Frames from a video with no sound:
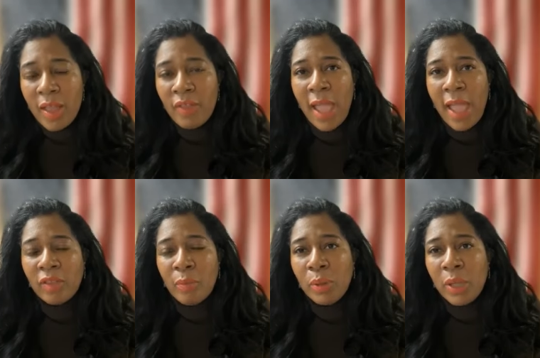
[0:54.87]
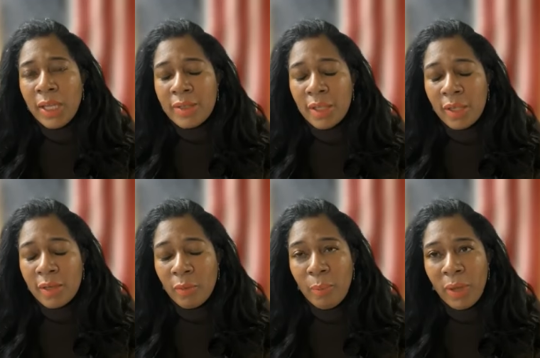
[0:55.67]
that the plain the,
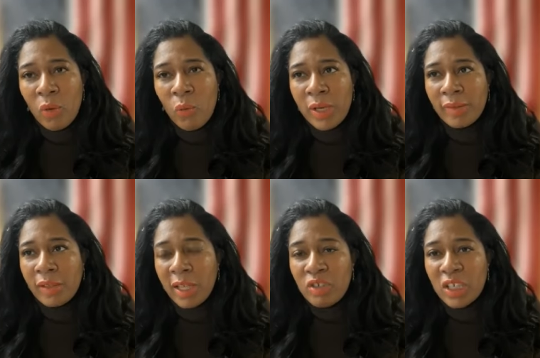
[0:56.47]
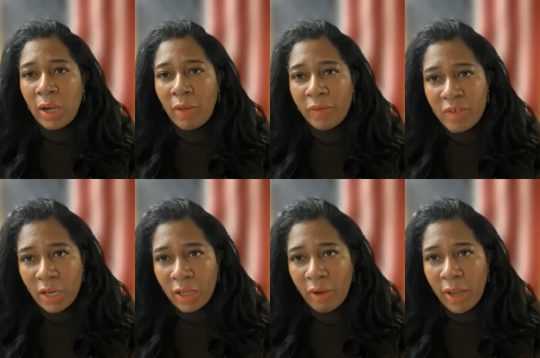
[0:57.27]
the rebuttal witness claims she got off of
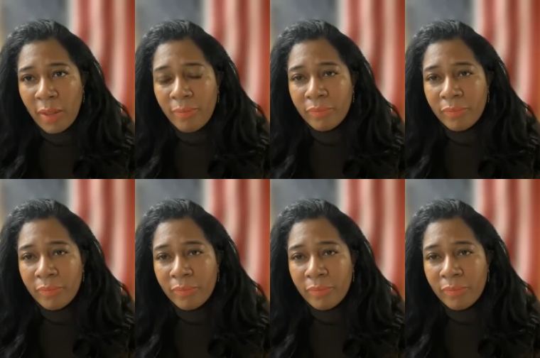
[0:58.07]
Telegram.